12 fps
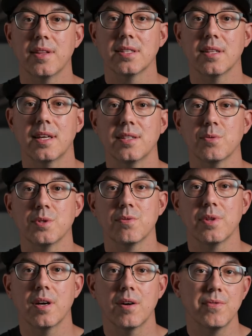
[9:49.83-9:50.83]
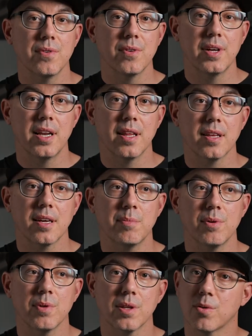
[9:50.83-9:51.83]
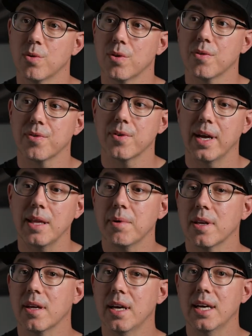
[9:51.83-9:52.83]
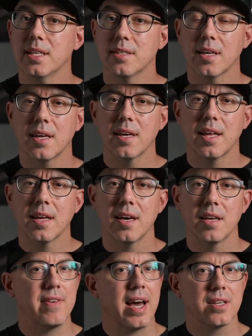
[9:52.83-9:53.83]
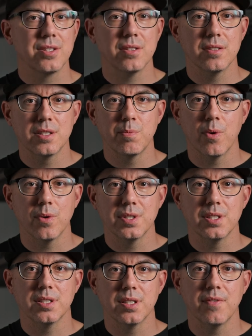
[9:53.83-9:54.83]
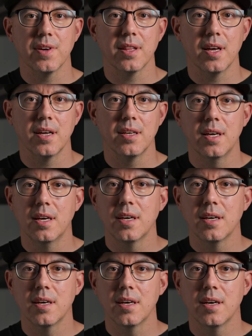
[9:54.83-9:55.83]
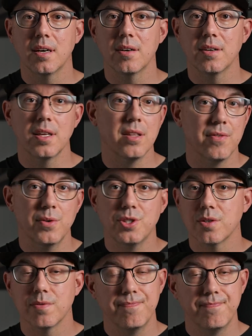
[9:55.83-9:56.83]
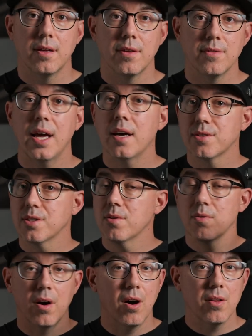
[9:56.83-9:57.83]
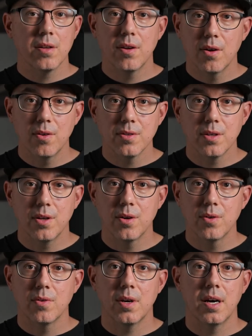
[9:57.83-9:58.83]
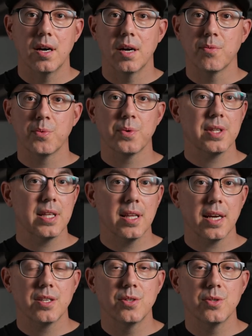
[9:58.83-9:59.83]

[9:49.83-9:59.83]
this lens was really helpful, and I think it'd be really cool for anybody taking any kind of action sports and stuff like that in the future. Yeah, so all in all, I really liked